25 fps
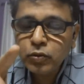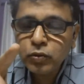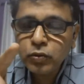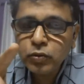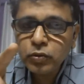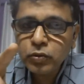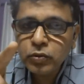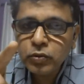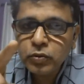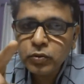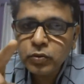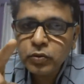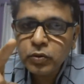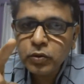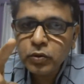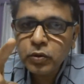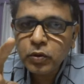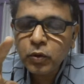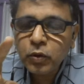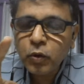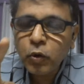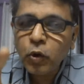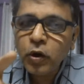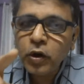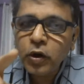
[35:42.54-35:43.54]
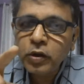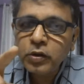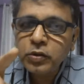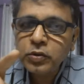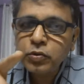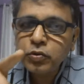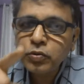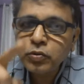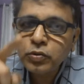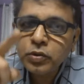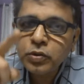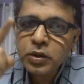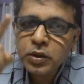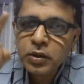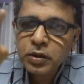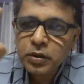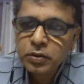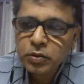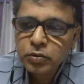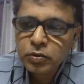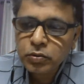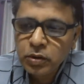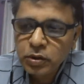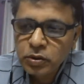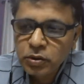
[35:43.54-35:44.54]
to go to
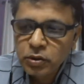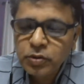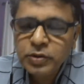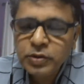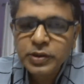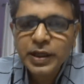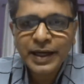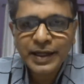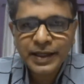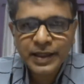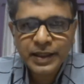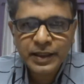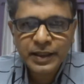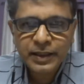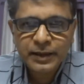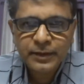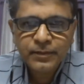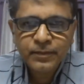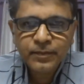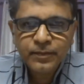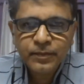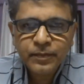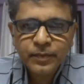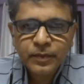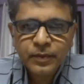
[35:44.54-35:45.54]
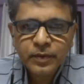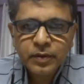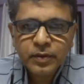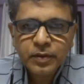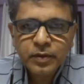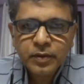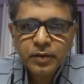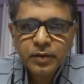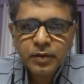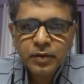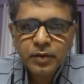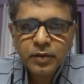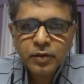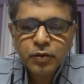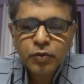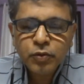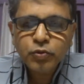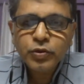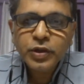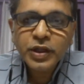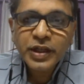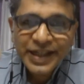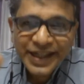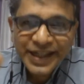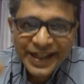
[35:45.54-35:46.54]
the society,
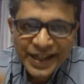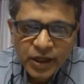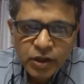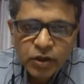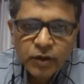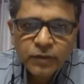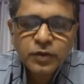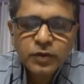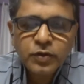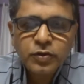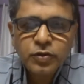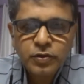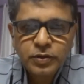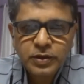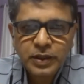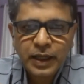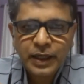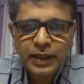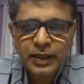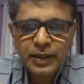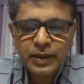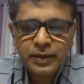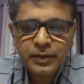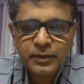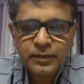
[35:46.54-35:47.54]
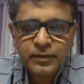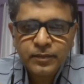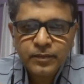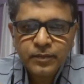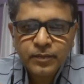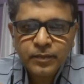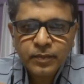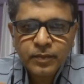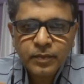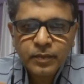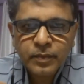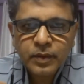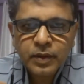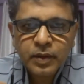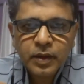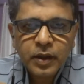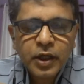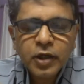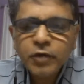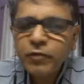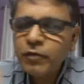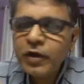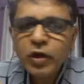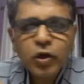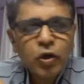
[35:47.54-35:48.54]
to the need of the society.
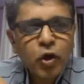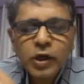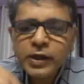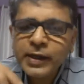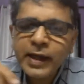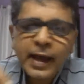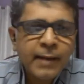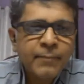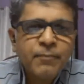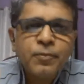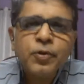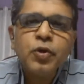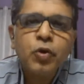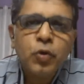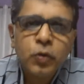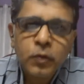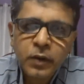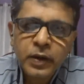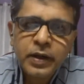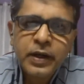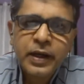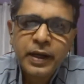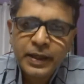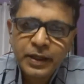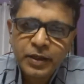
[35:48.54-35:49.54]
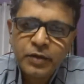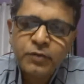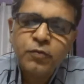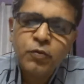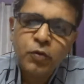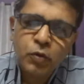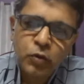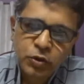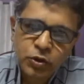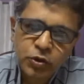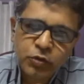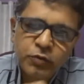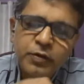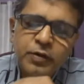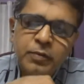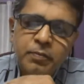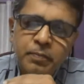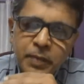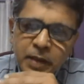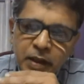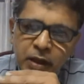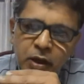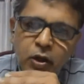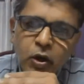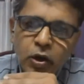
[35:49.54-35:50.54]
It will not happen overnight. Of course, you will
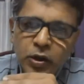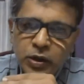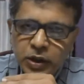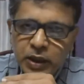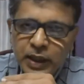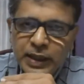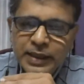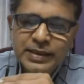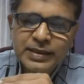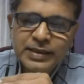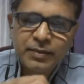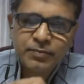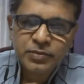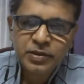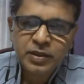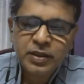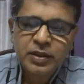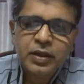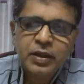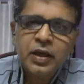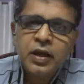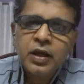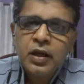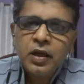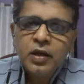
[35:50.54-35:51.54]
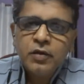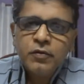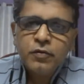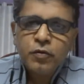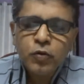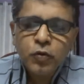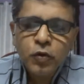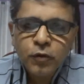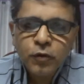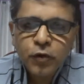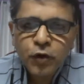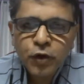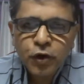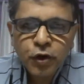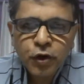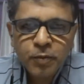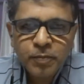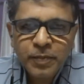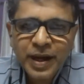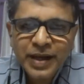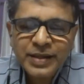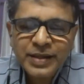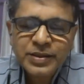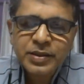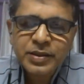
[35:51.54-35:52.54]
build on that subject. You go for your
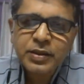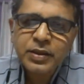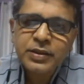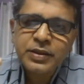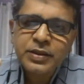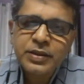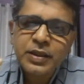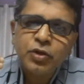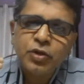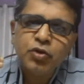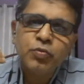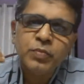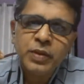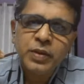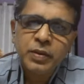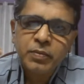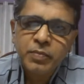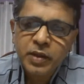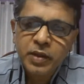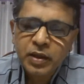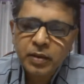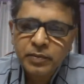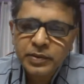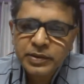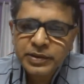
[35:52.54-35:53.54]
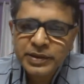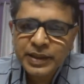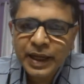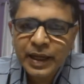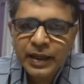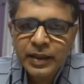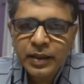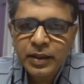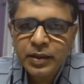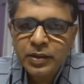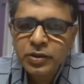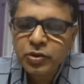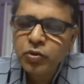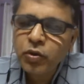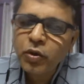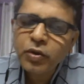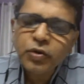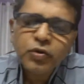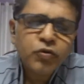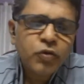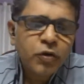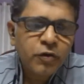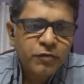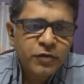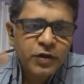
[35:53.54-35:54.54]
masters and you may become a scientist,
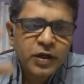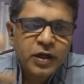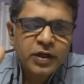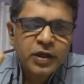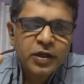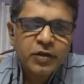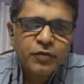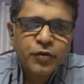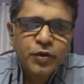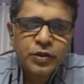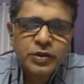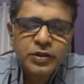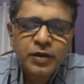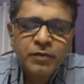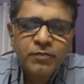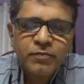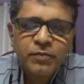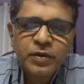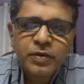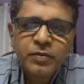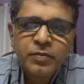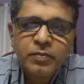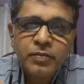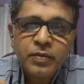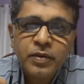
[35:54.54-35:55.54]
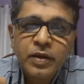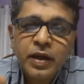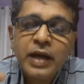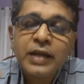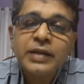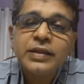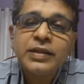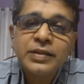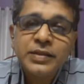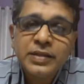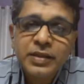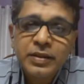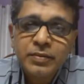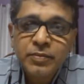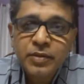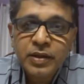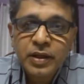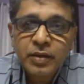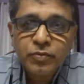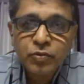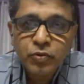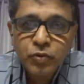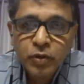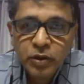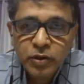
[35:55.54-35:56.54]
or you are working for someone at the same
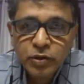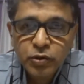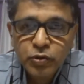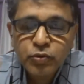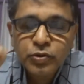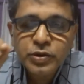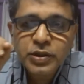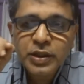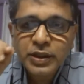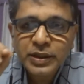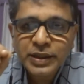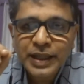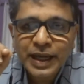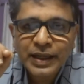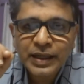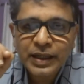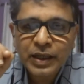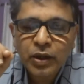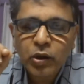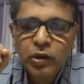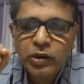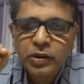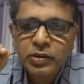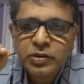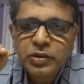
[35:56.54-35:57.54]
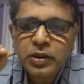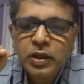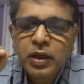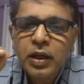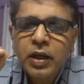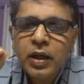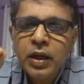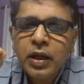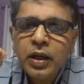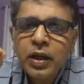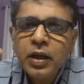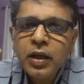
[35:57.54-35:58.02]
time you are using that knowledge